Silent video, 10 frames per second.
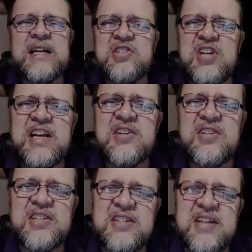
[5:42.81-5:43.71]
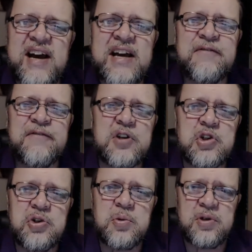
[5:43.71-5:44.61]
Jesus died for
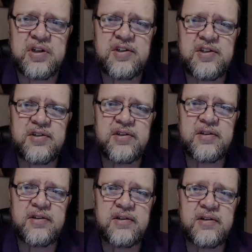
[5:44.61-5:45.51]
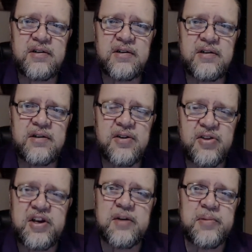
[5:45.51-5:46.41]
Judas.
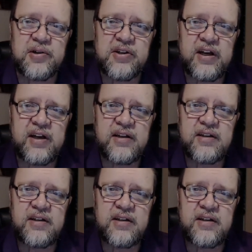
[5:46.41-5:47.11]
Think about that.